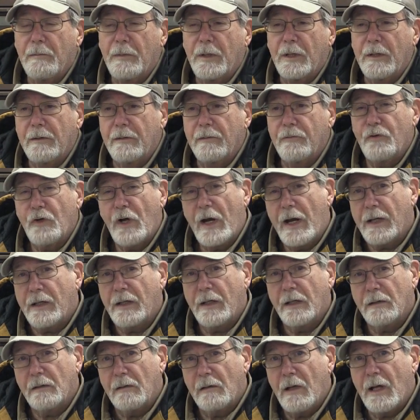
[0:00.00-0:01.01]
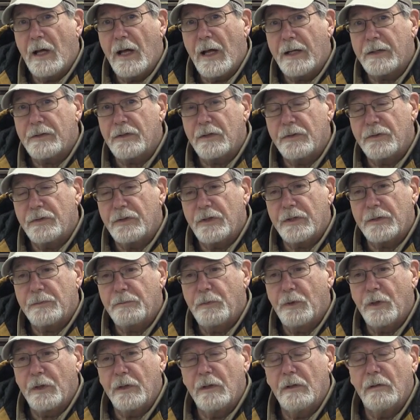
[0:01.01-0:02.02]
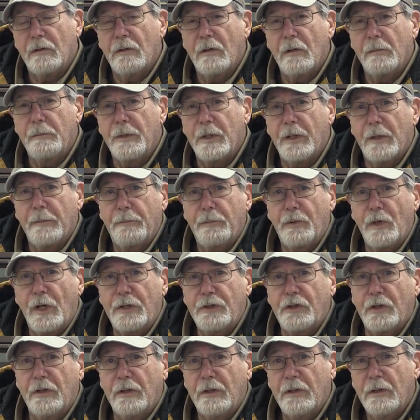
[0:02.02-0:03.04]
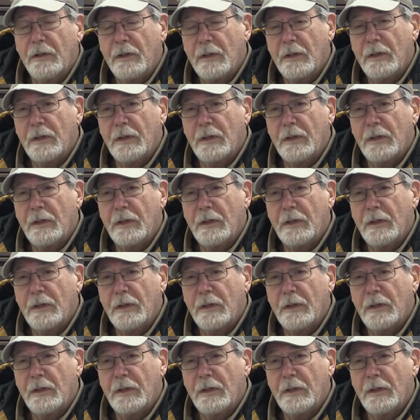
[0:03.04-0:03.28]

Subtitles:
but dragging the locks is just putting a little bit of pressure,